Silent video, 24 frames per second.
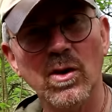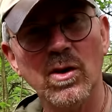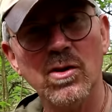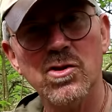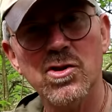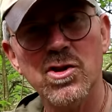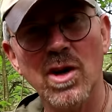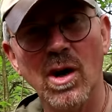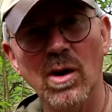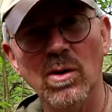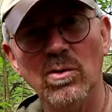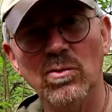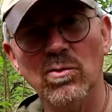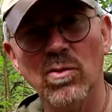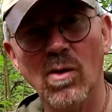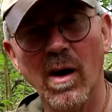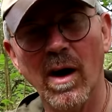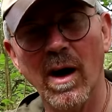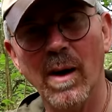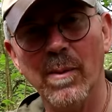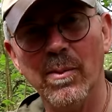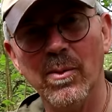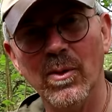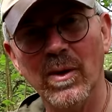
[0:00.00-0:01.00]
can choke
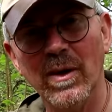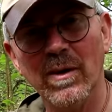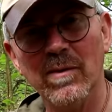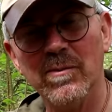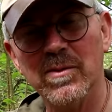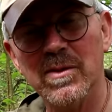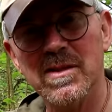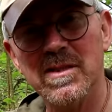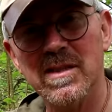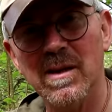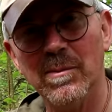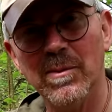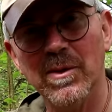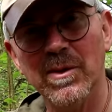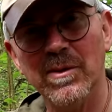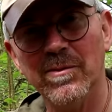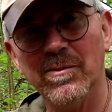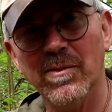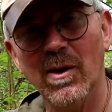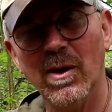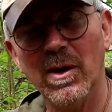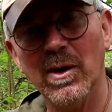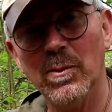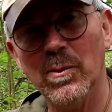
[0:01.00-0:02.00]
right up on it for some of the
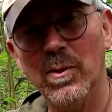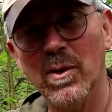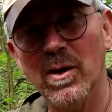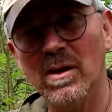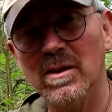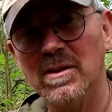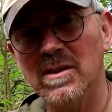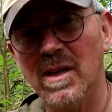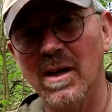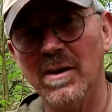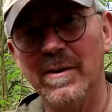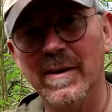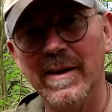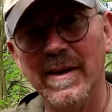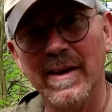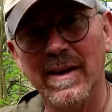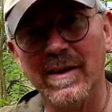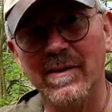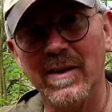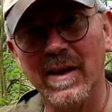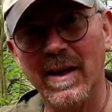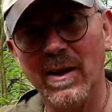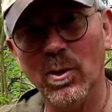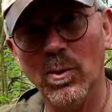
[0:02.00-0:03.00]
finer work. So
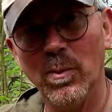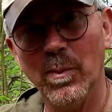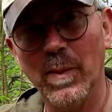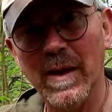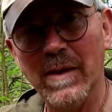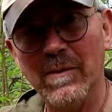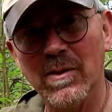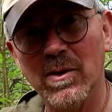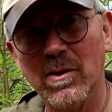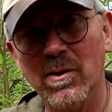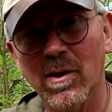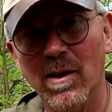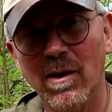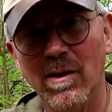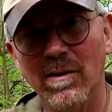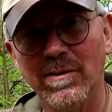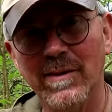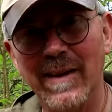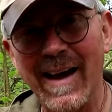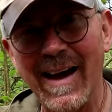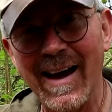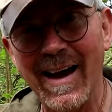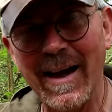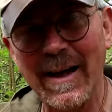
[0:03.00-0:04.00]
the little
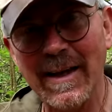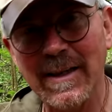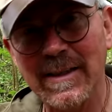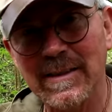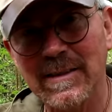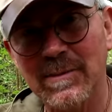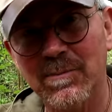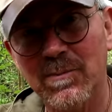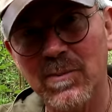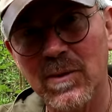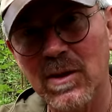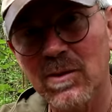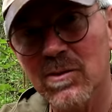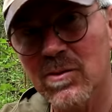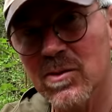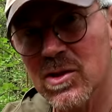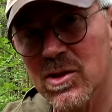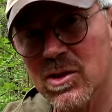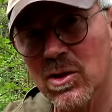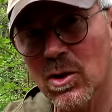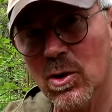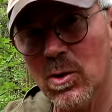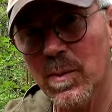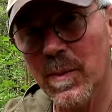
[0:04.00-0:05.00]
beavercraft axe for
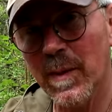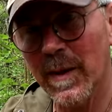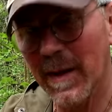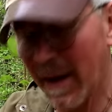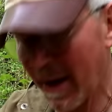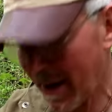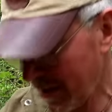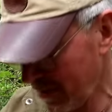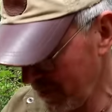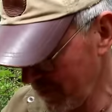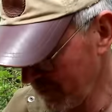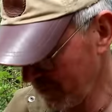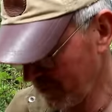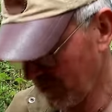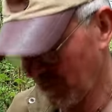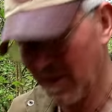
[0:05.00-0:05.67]
scooping out,